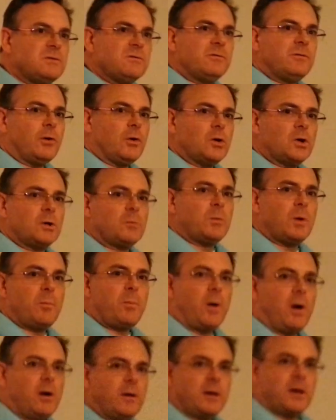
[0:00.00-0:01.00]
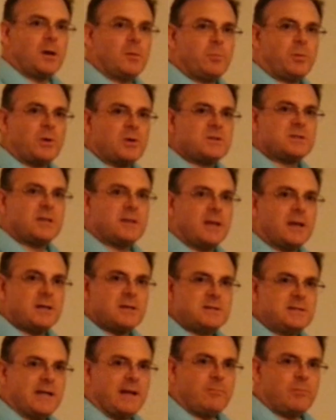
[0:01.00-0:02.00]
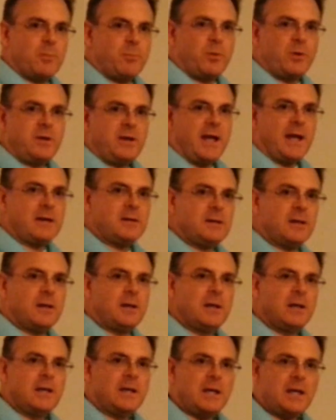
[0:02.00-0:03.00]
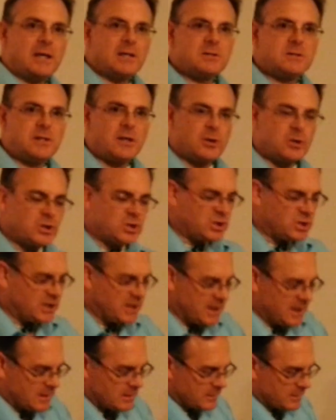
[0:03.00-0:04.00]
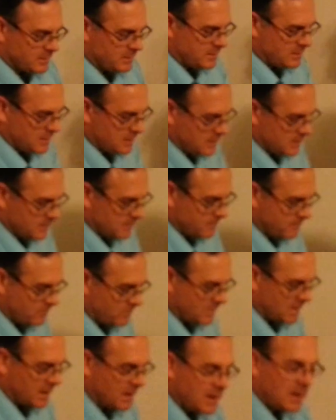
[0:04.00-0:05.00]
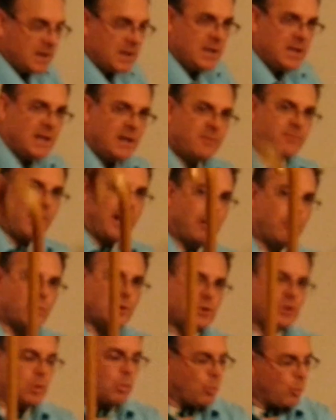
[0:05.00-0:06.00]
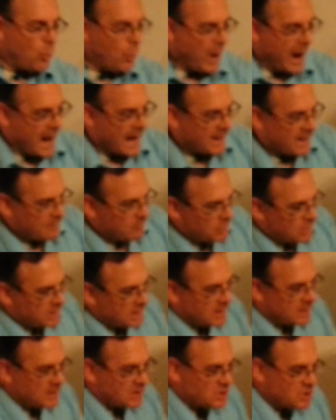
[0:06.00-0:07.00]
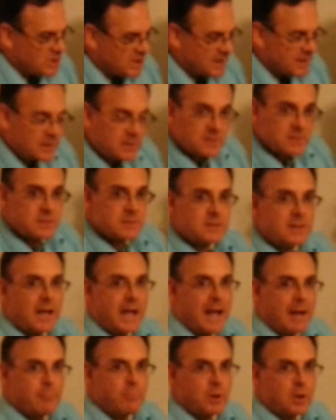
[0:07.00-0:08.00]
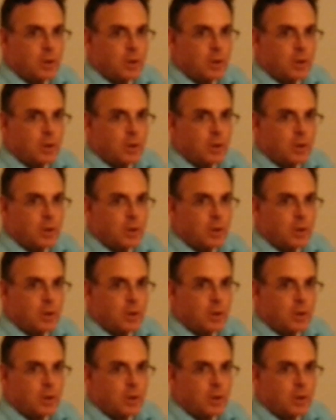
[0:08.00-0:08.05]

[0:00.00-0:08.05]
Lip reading: vulnerable part on a person that is never protected is their shins. If I were to whack him good in the shins, I'm going to